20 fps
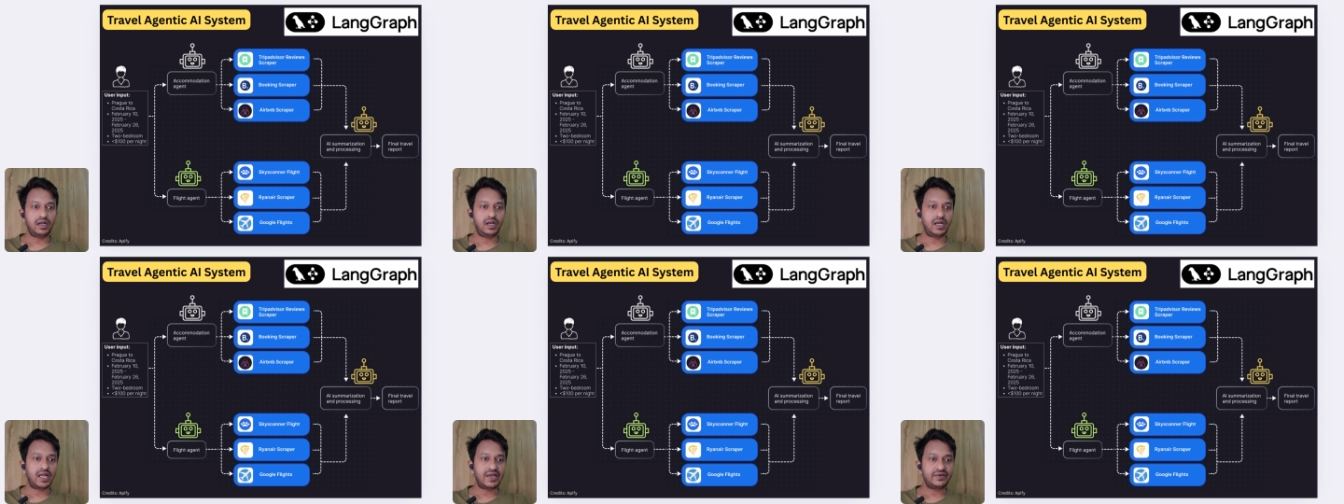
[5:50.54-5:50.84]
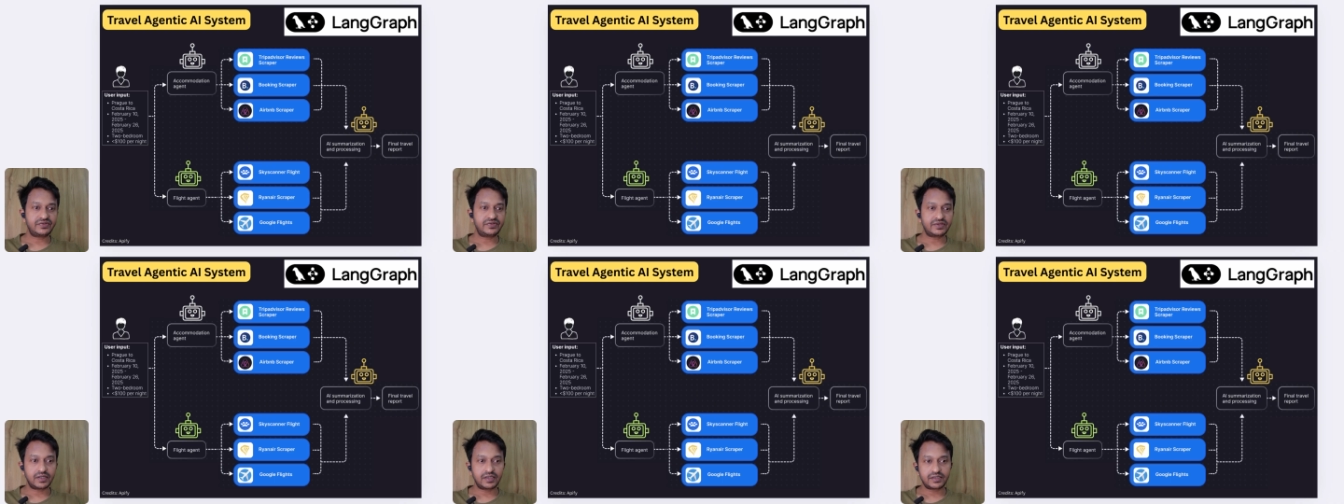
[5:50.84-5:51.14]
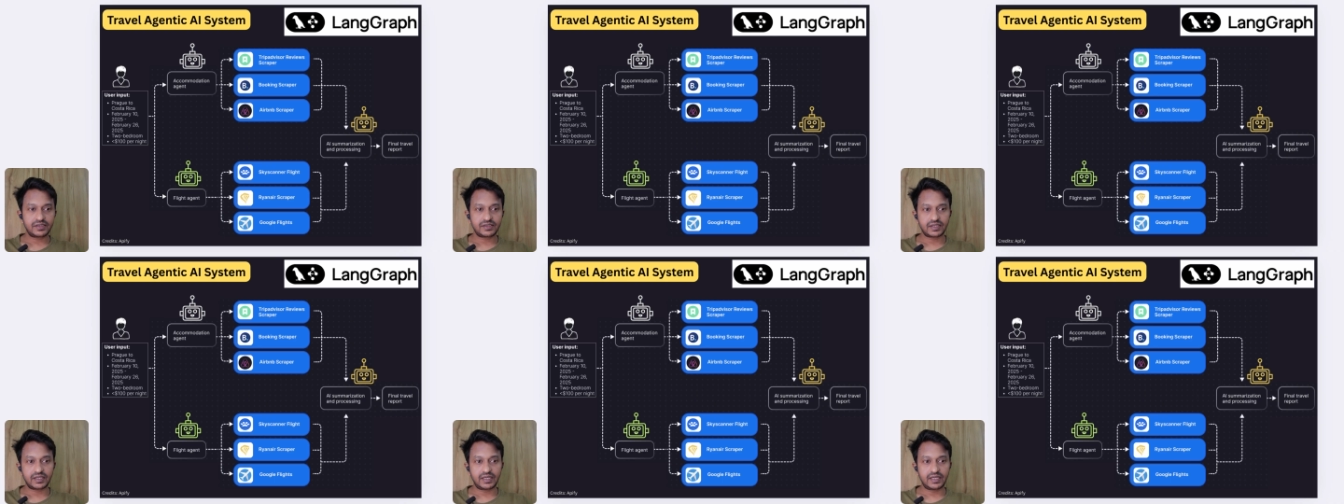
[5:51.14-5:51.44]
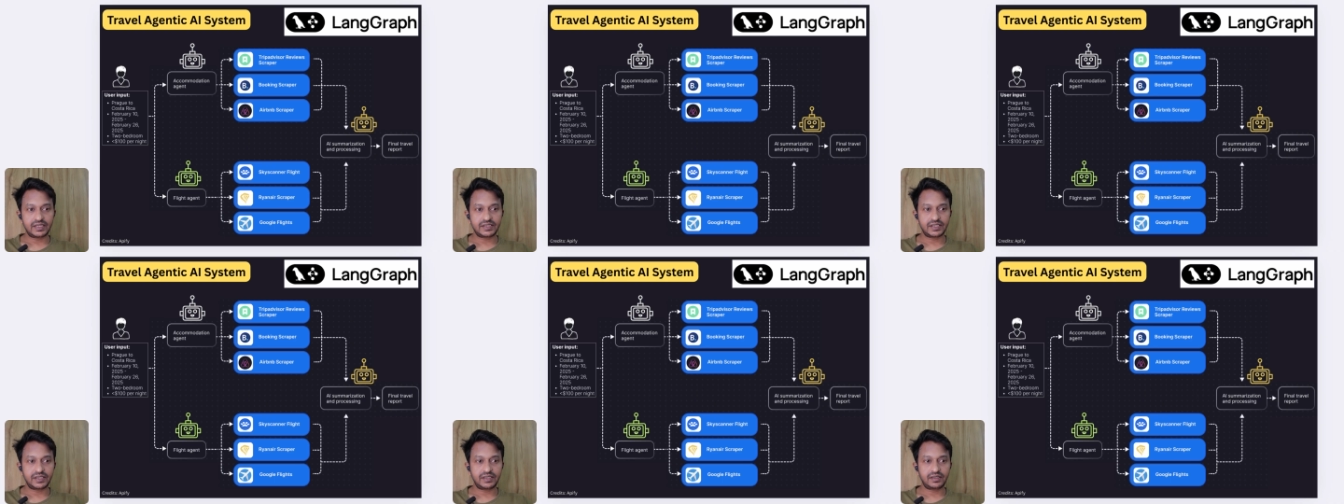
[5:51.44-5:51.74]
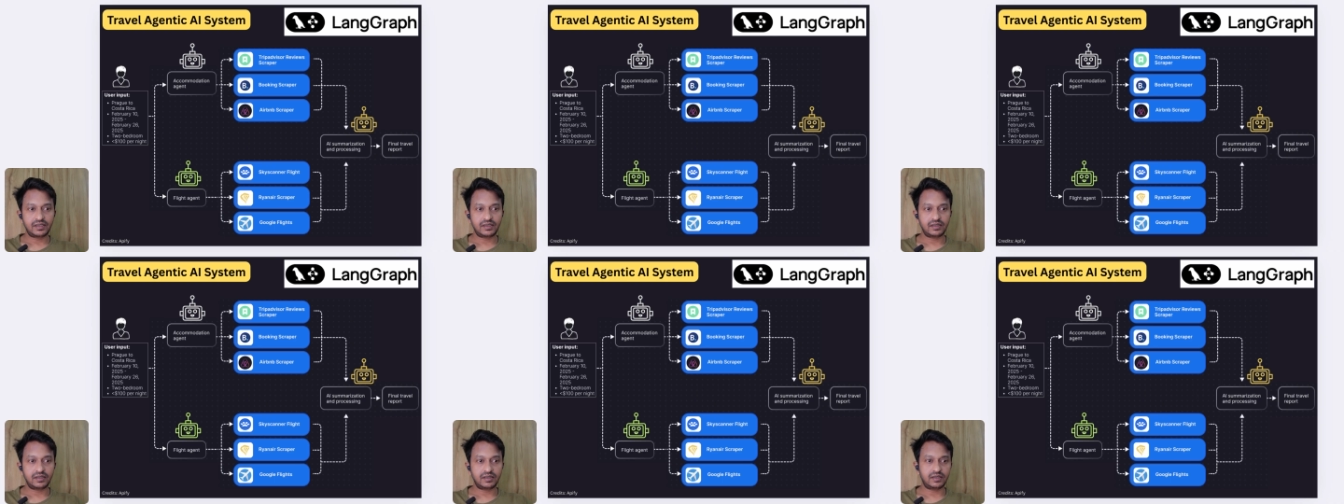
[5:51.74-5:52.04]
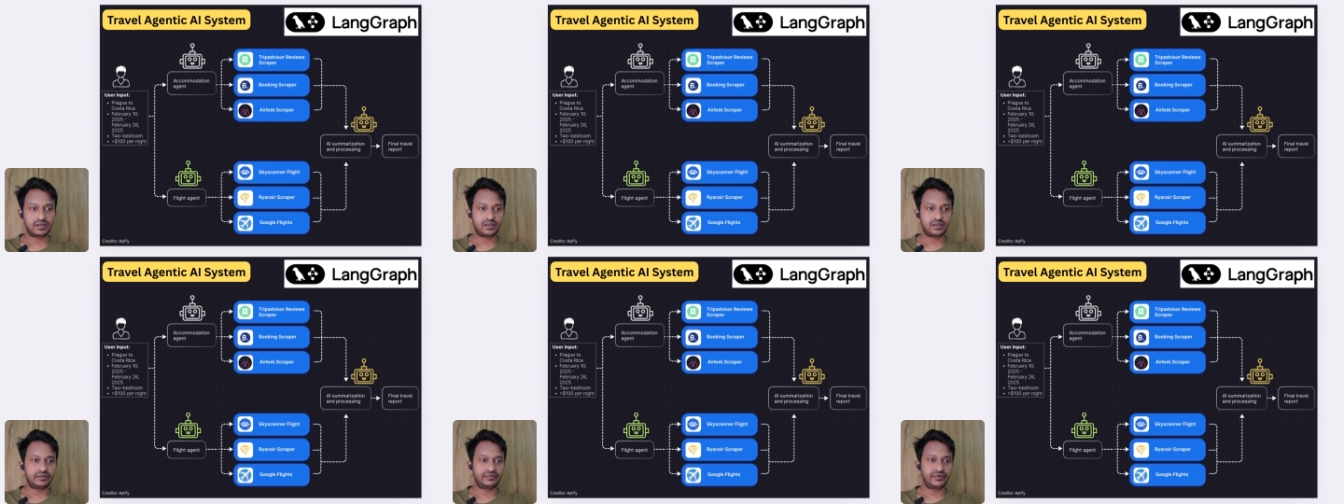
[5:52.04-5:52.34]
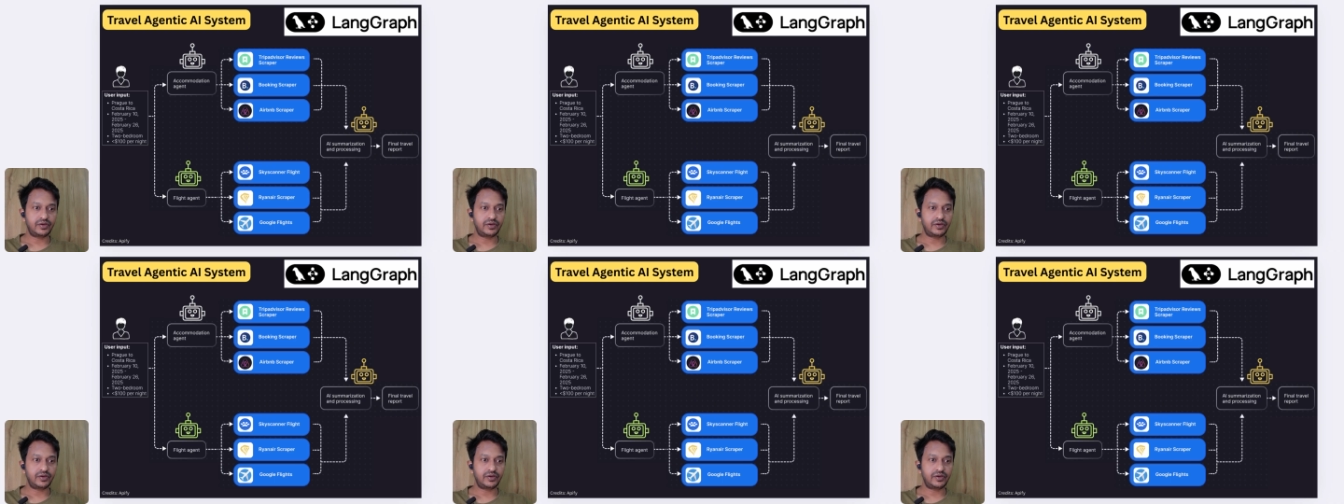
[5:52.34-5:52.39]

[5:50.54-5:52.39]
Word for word: a live search agent. Uh,